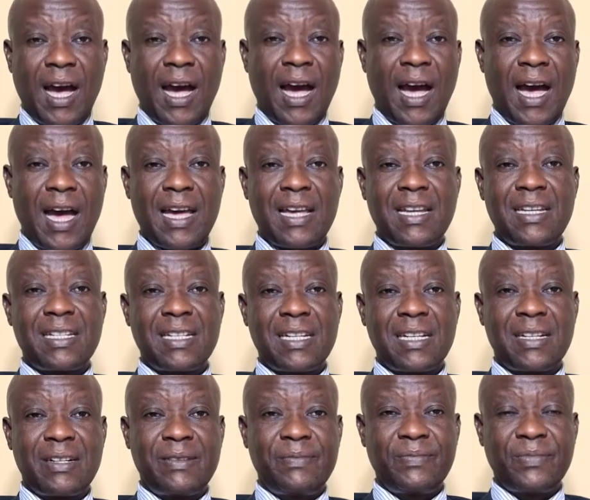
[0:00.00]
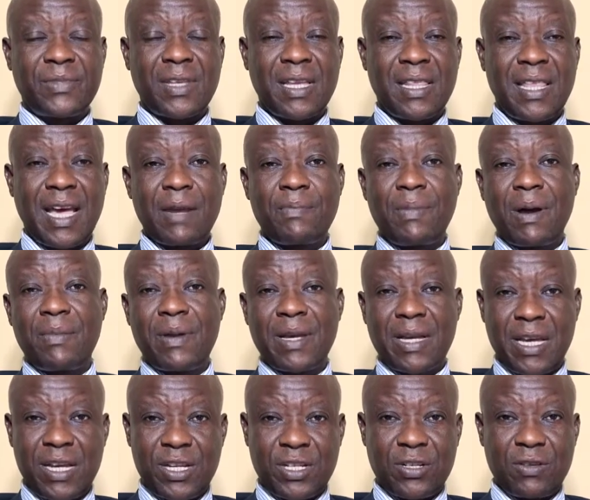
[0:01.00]
And that
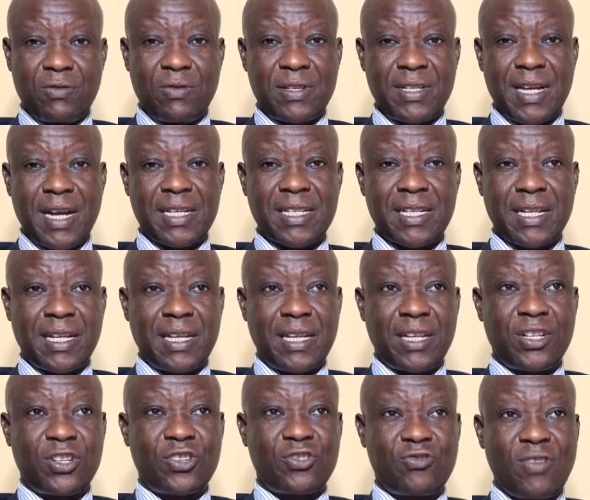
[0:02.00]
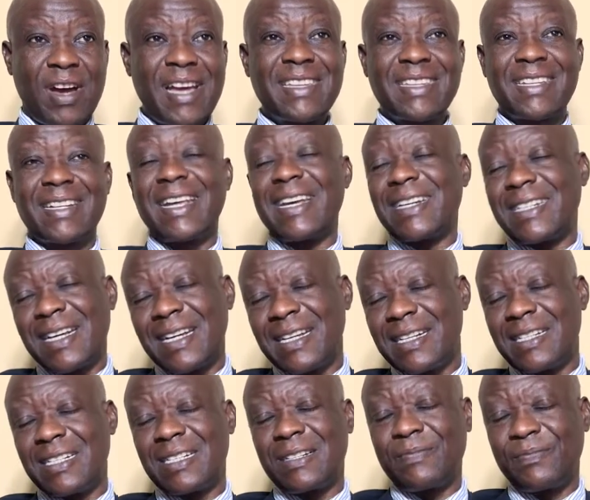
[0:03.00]
publication was actually
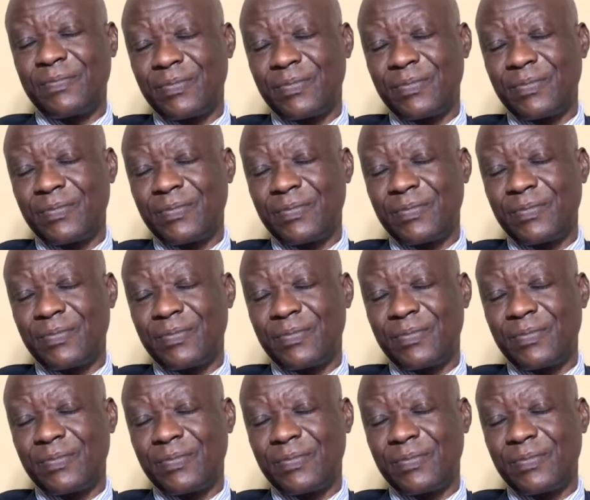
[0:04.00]
translated